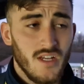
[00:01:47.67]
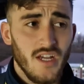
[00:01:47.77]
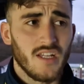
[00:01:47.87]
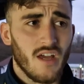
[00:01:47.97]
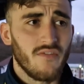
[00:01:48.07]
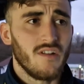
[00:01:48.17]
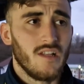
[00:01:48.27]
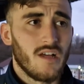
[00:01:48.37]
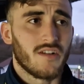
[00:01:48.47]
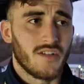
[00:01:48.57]
Yeah,
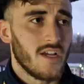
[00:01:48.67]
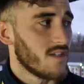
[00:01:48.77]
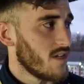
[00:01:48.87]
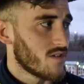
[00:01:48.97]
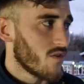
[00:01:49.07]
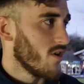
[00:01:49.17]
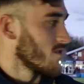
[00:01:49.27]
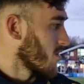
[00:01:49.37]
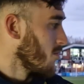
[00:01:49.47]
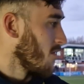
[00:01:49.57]
definitely. Like I say, it's gutting
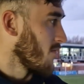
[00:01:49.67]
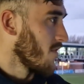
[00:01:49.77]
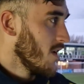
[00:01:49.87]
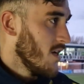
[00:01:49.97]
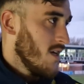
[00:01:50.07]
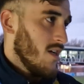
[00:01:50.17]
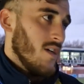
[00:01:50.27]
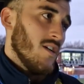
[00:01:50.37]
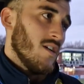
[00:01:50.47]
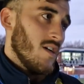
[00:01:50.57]
to come off
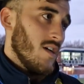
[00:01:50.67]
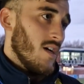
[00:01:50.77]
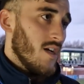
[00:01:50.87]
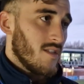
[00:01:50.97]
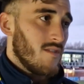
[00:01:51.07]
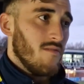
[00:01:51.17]
and